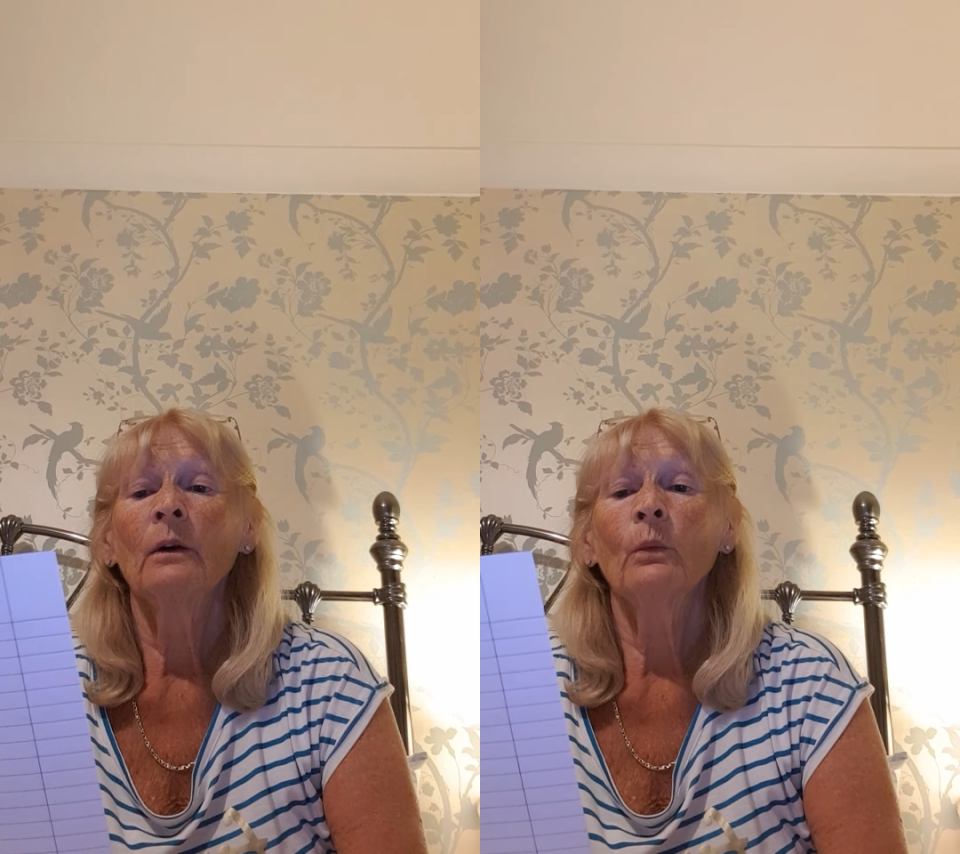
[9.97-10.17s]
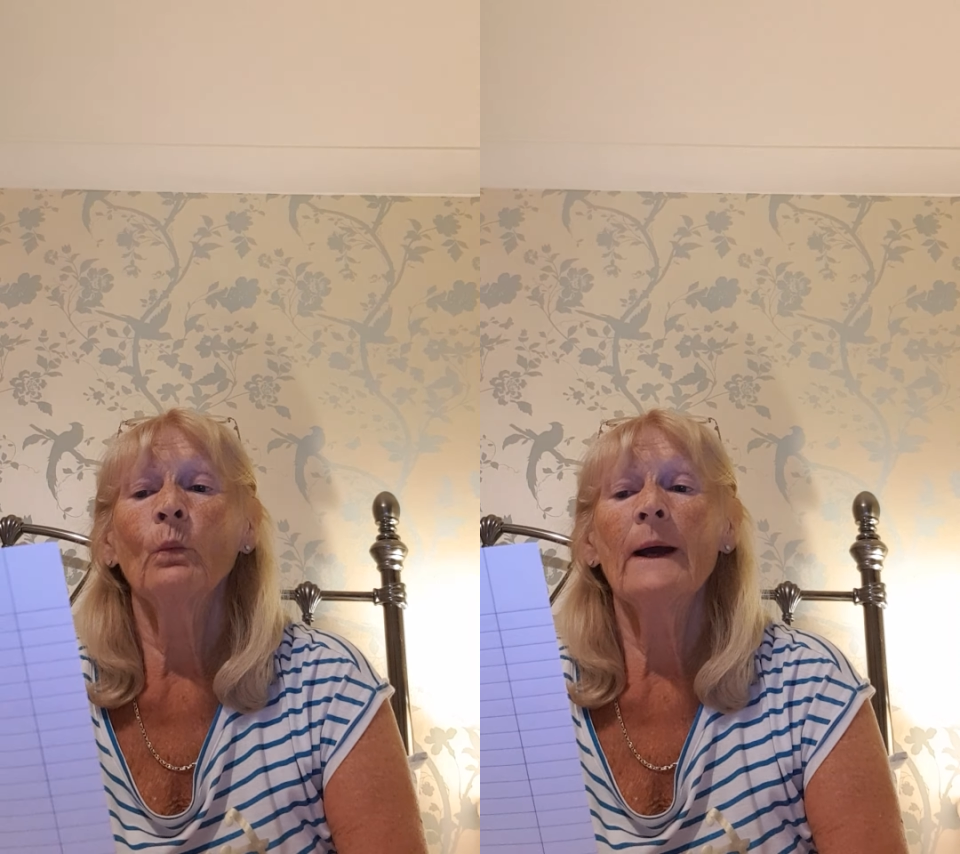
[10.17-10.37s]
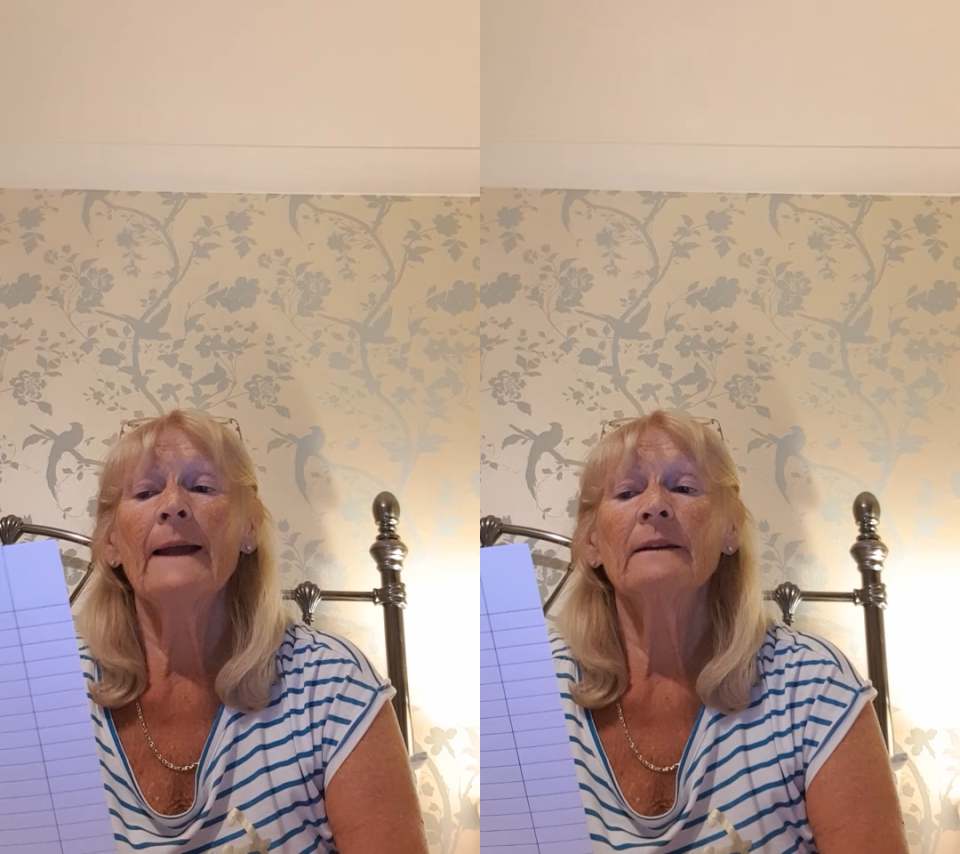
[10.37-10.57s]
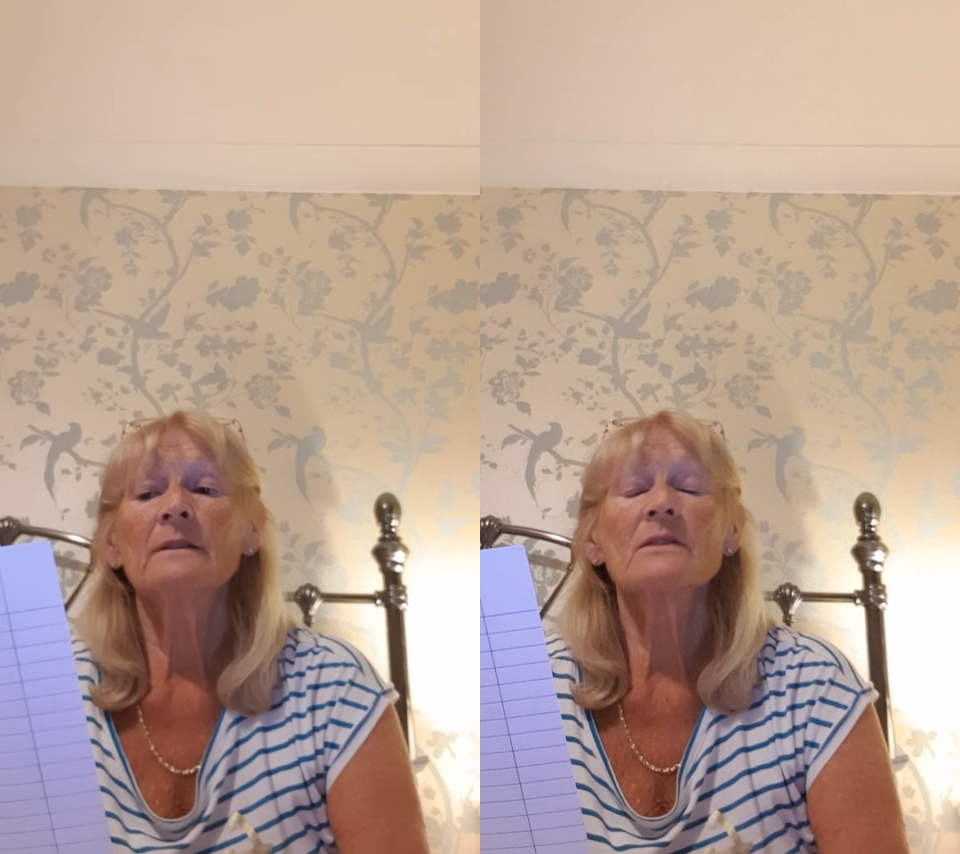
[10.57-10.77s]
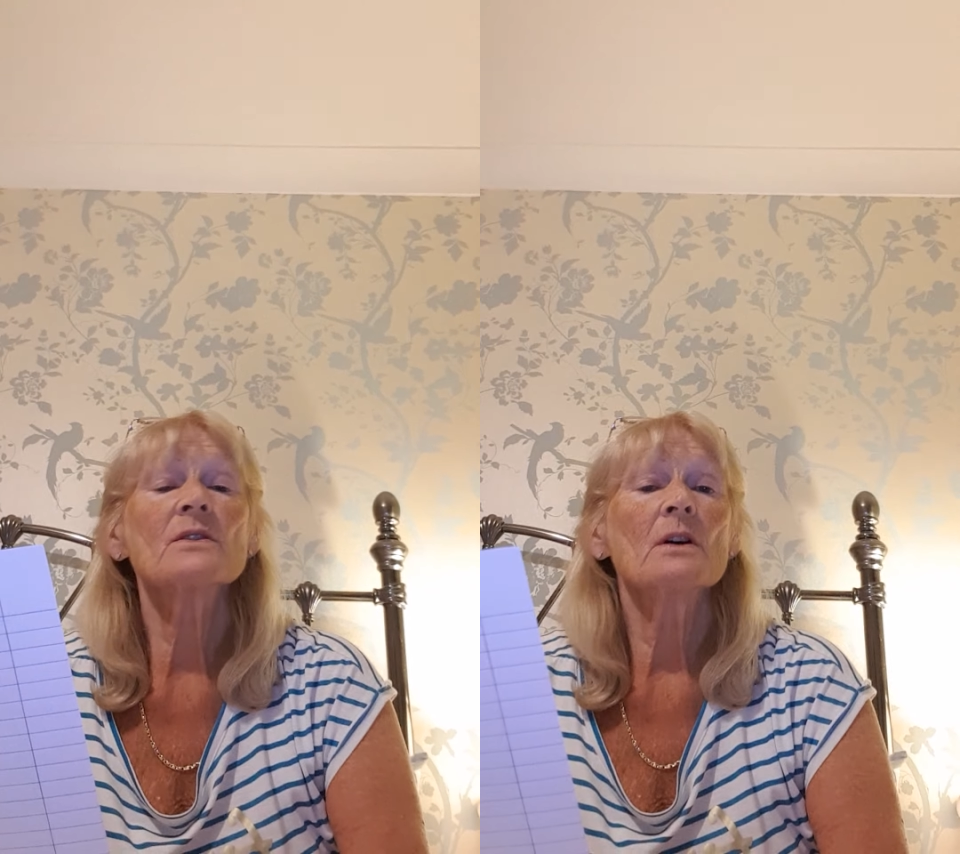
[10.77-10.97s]
when
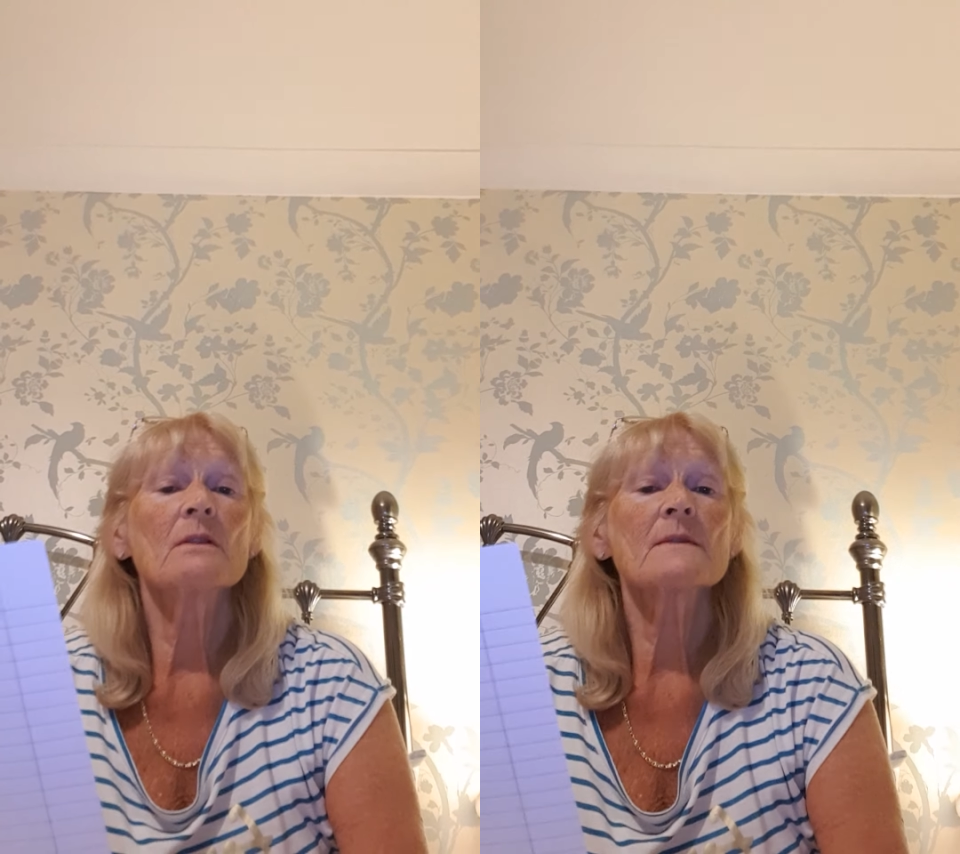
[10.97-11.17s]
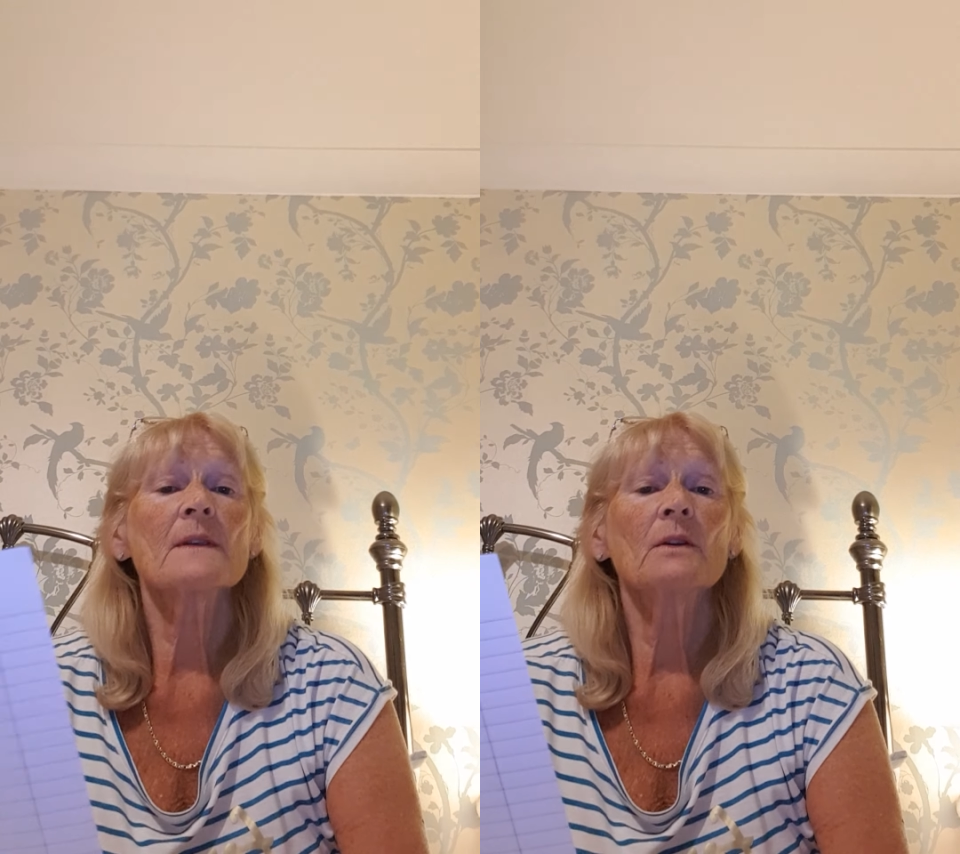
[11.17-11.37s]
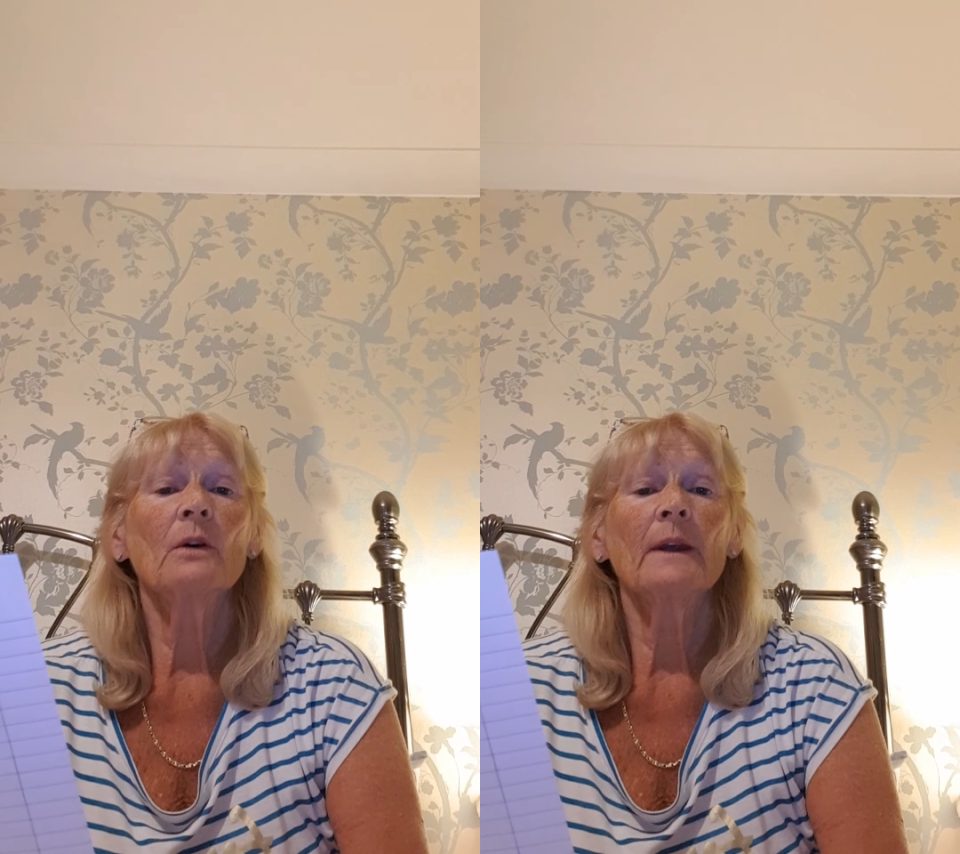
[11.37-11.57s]
dolls are not